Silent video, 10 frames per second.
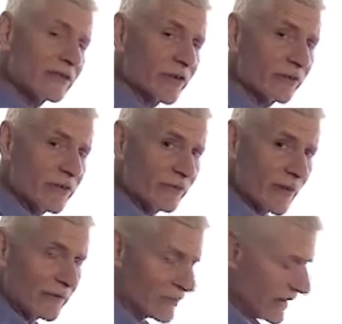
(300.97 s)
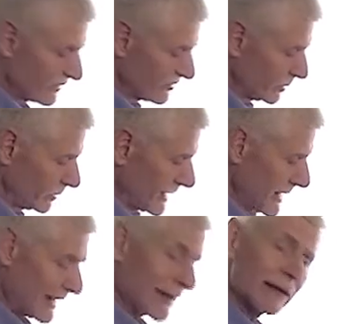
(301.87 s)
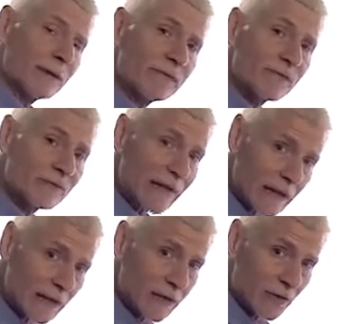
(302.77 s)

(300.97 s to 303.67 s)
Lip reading: itself is very flexible and it can flick